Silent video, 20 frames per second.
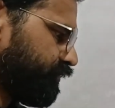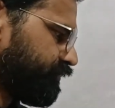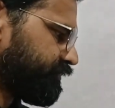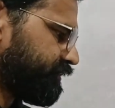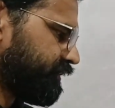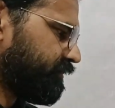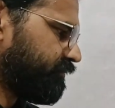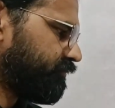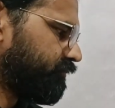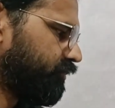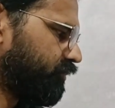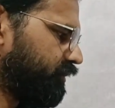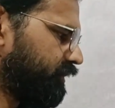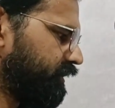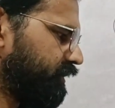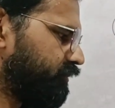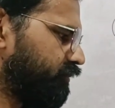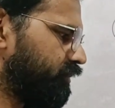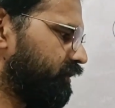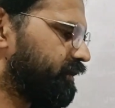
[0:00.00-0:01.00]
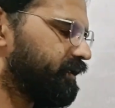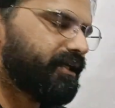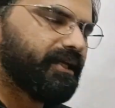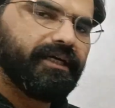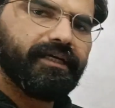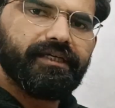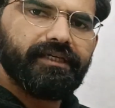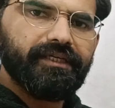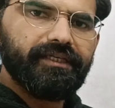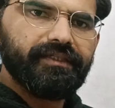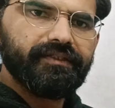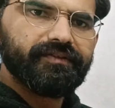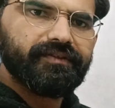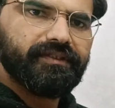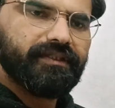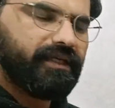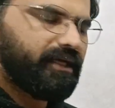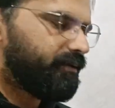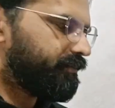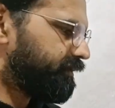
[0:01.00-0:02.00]
of some molecular techniques
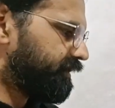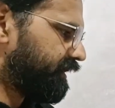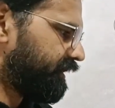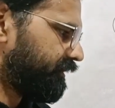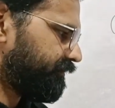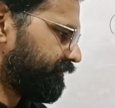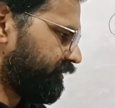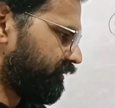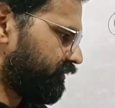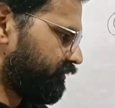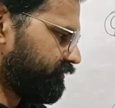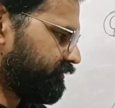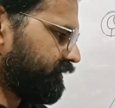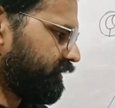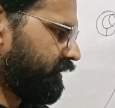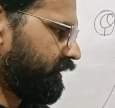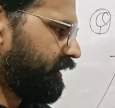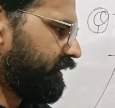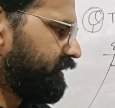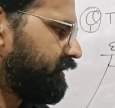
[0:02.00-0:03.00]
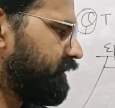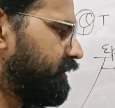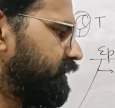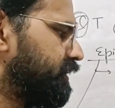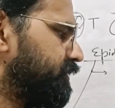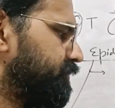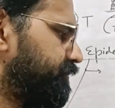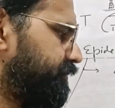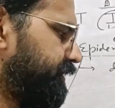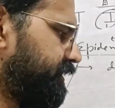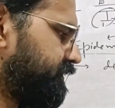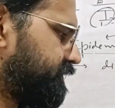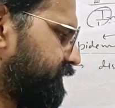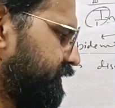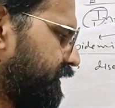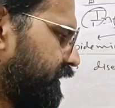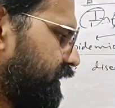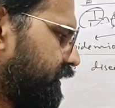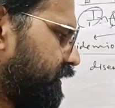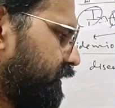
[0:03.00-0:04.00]
in epidemiology like
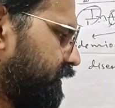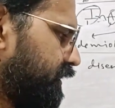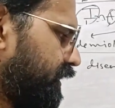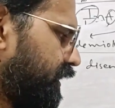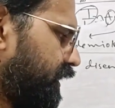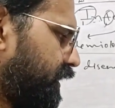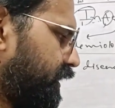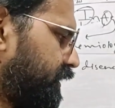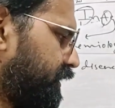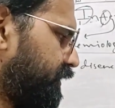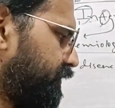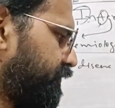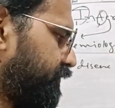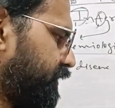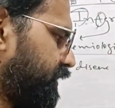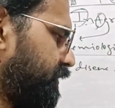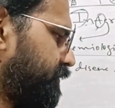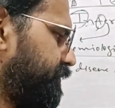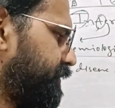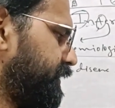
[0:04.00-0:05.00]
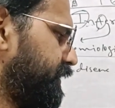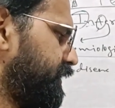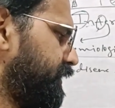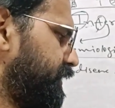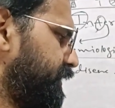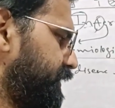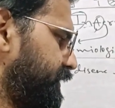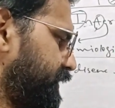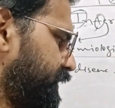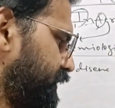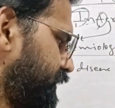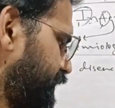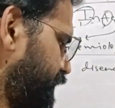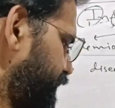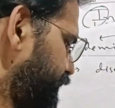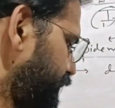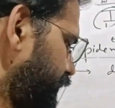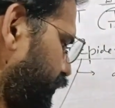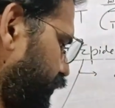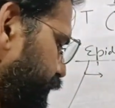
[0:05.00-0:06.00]
PCR, RFLP,
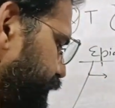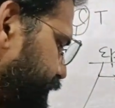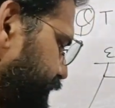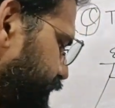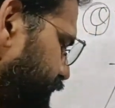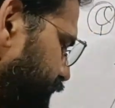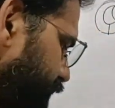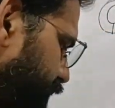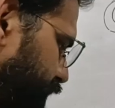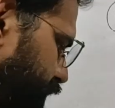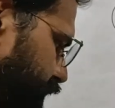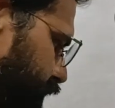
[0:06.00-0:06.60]
DNA probes.